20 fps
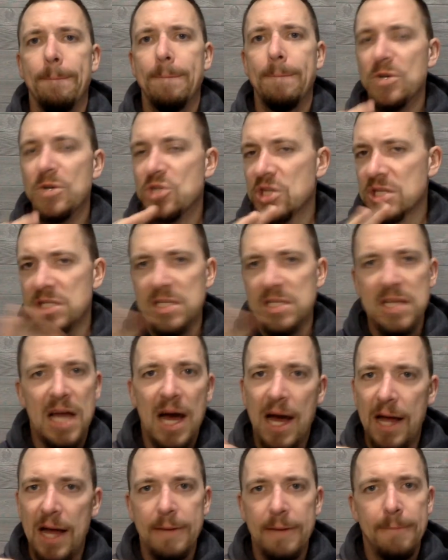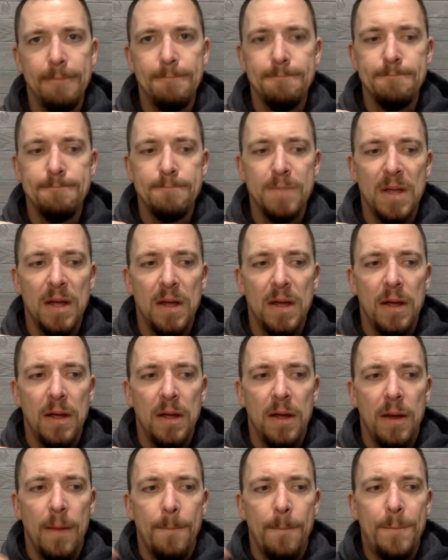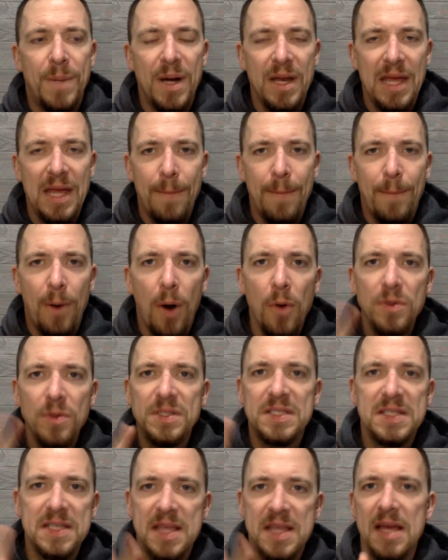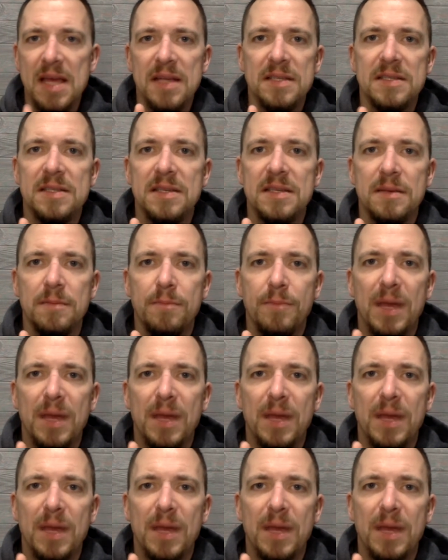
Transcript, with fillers: They're just not. But he posts things